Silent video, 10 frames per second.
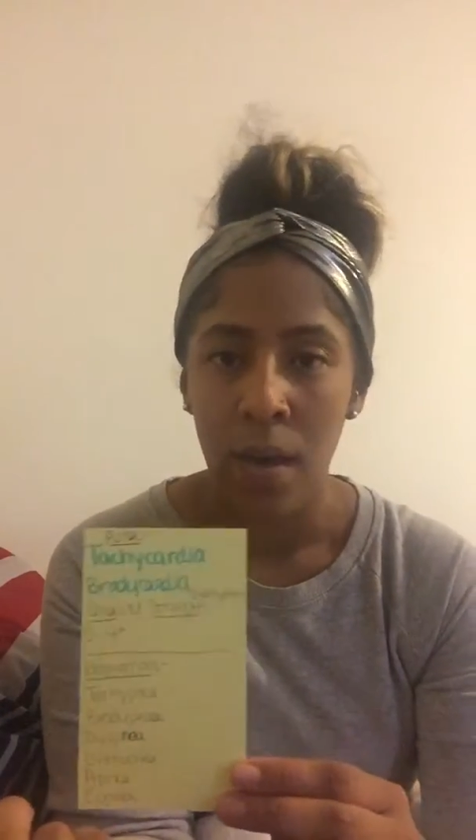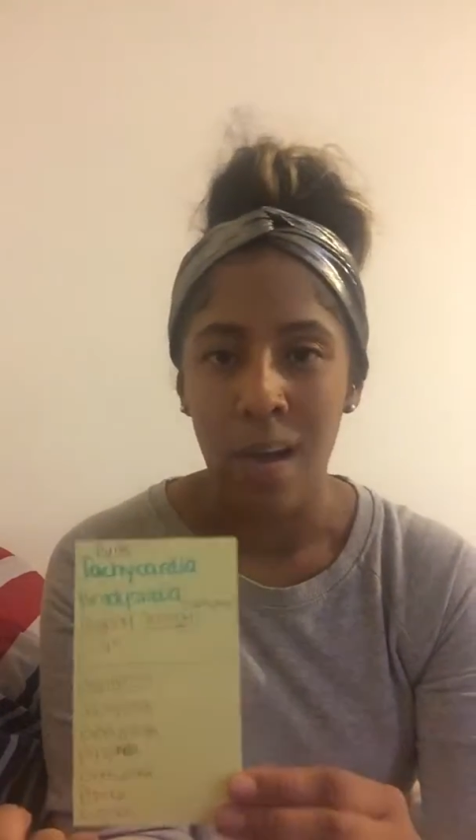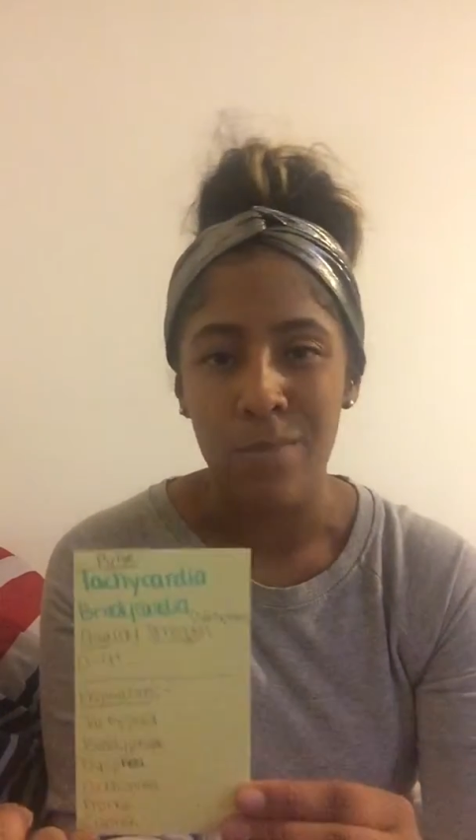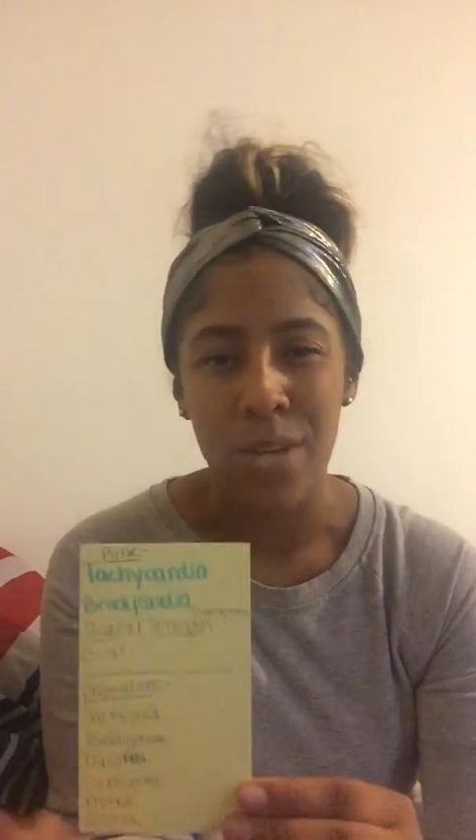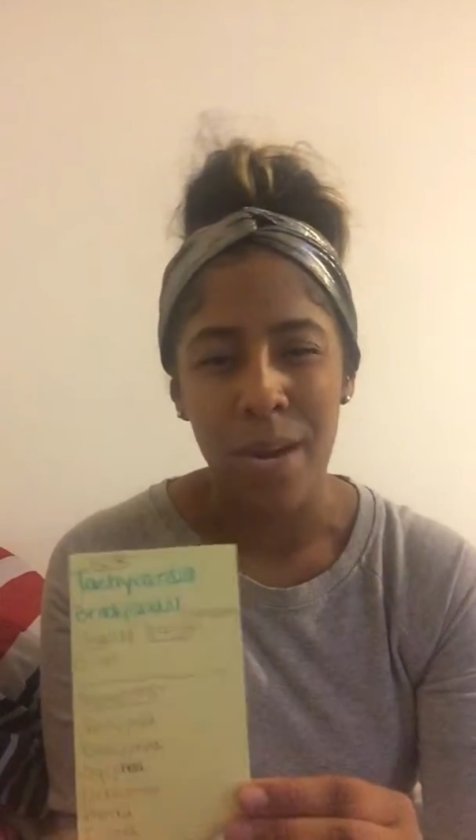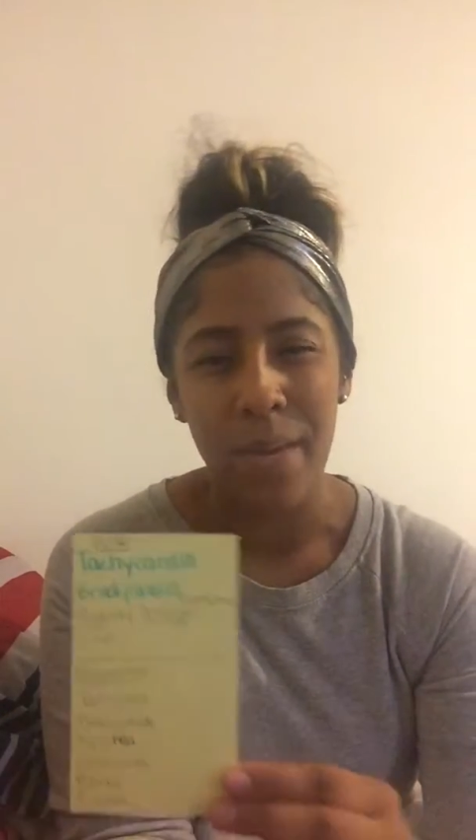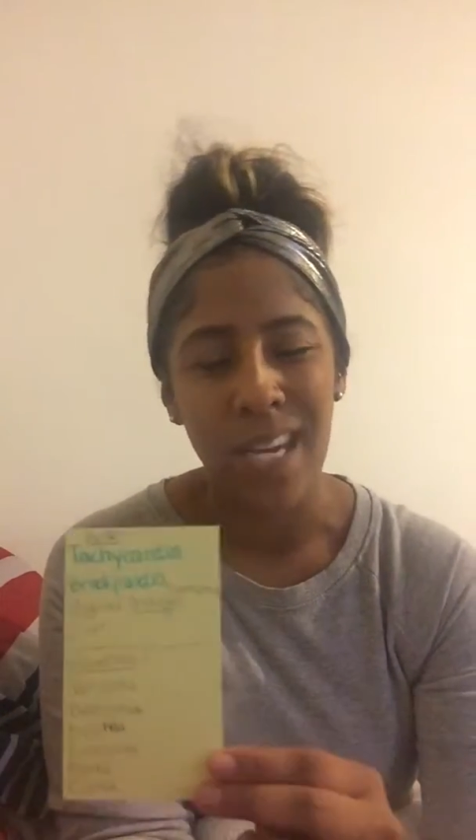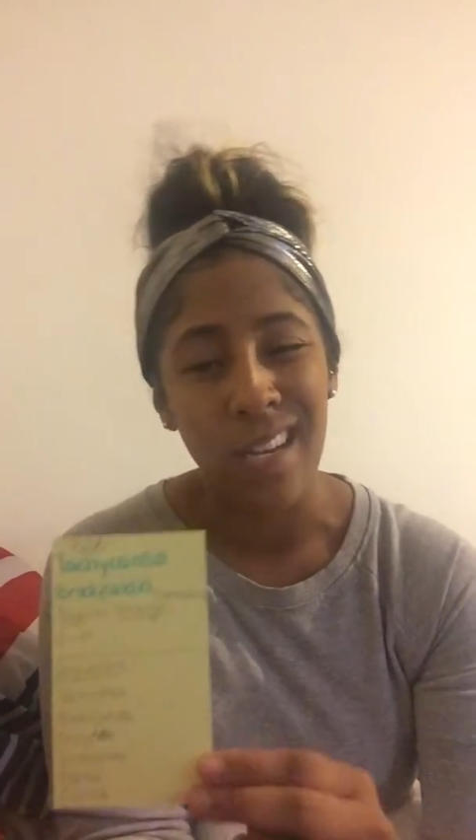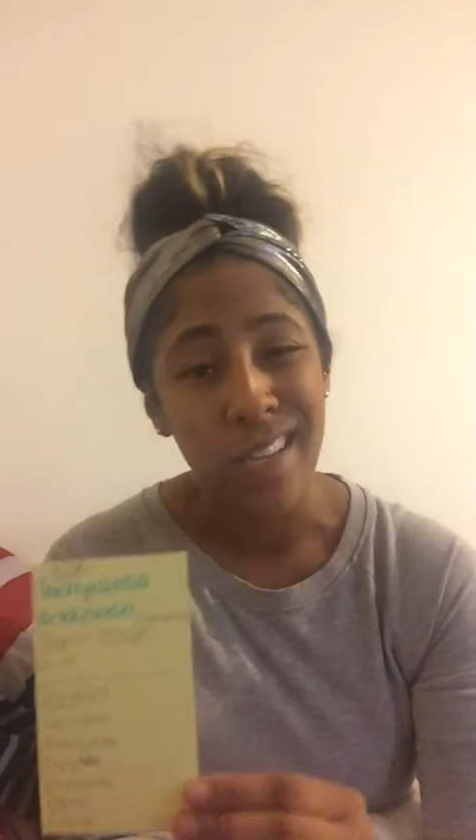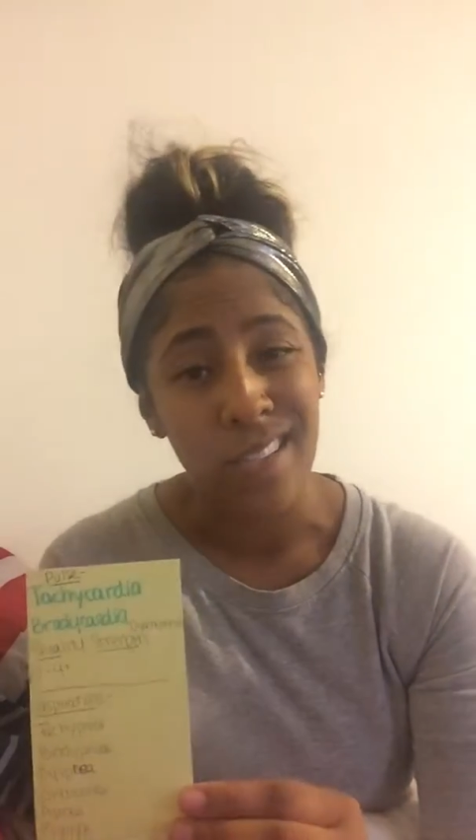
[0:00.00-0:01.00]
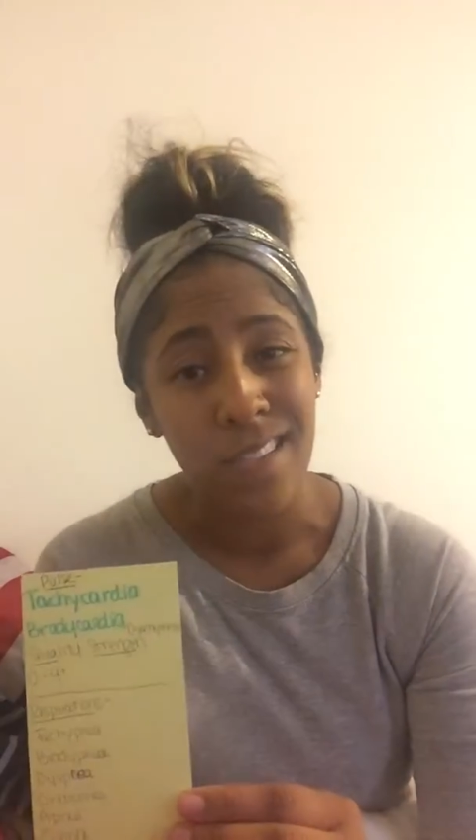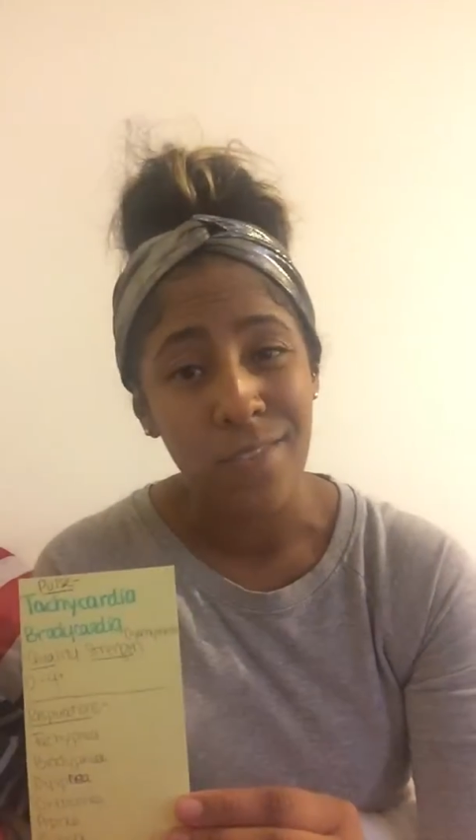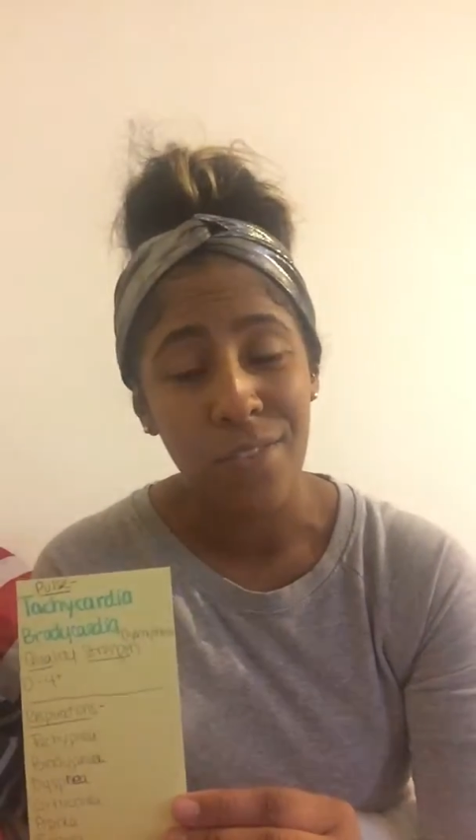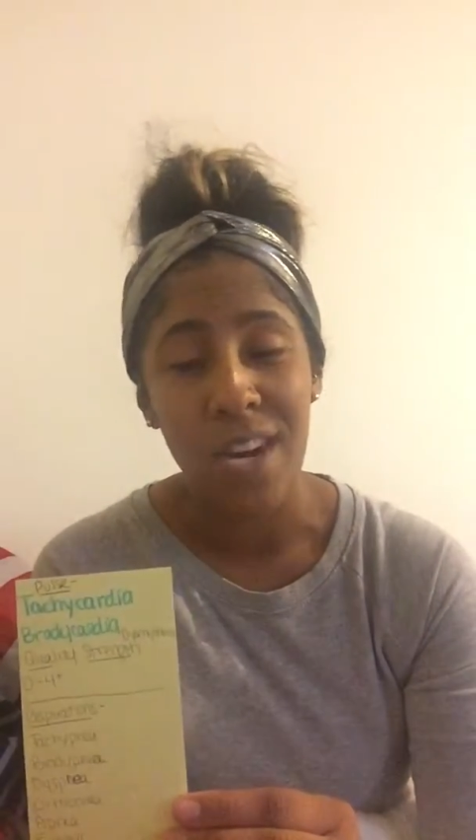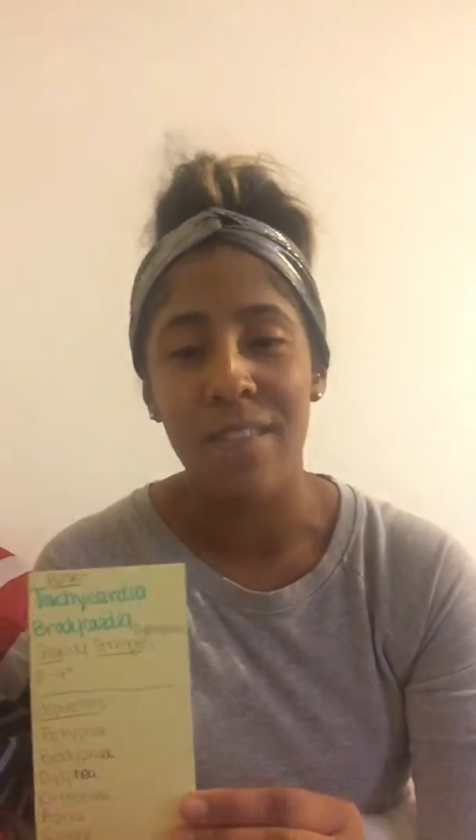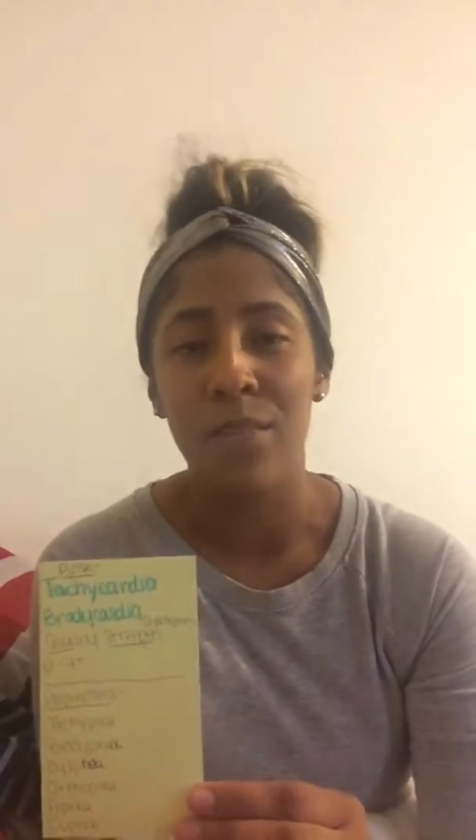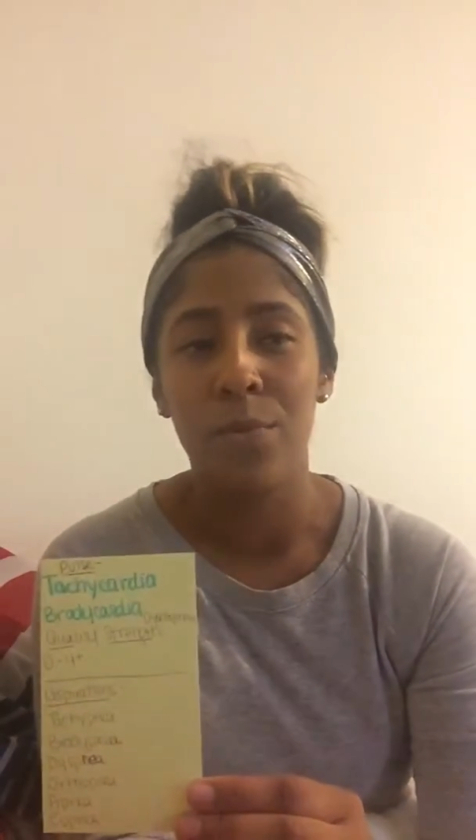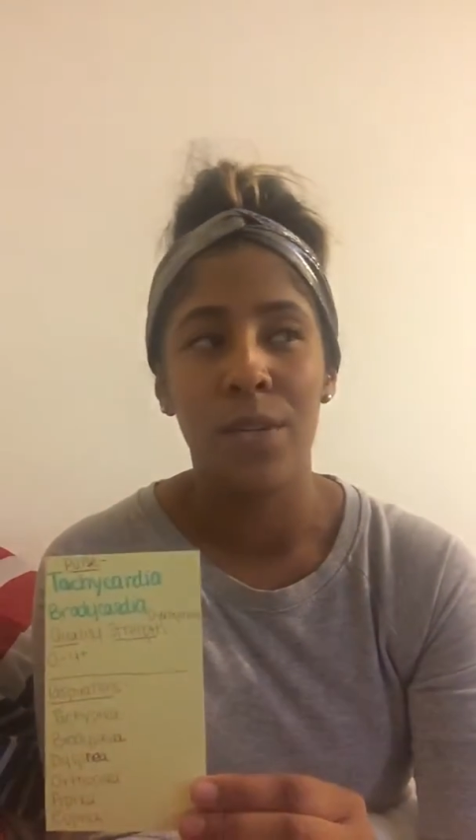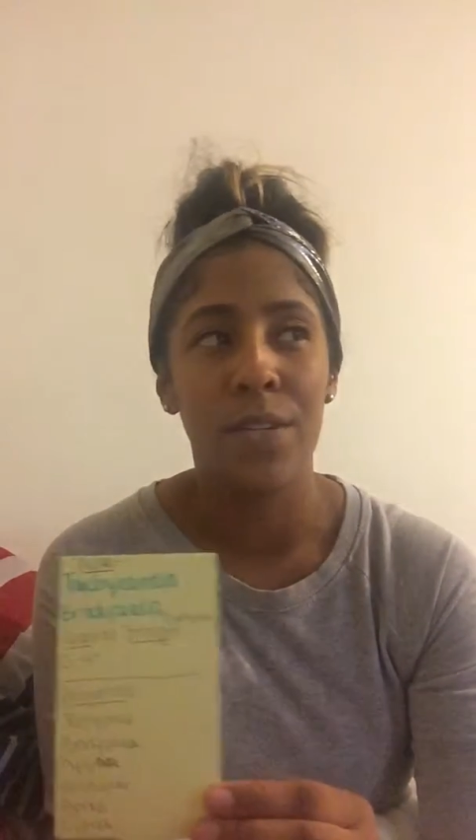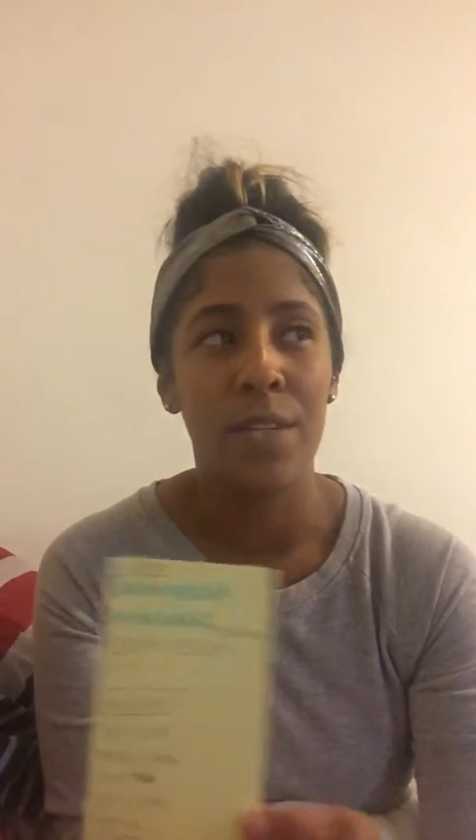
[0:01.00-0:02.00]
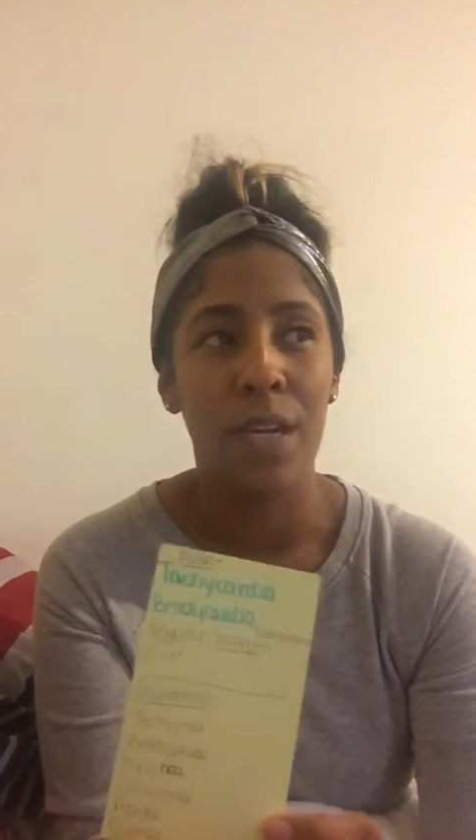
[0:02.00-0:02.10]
I'm trying to make it easy for everyone.